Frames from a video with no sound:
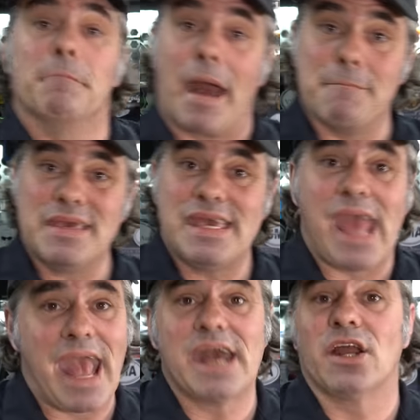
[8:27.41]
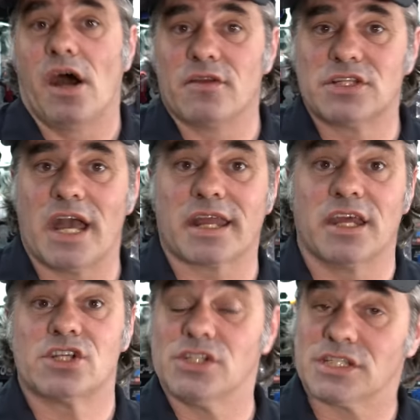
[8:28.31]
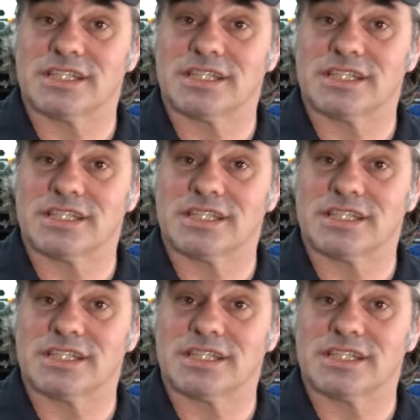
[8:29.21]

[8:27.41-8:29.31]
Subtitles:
by me and other technicians,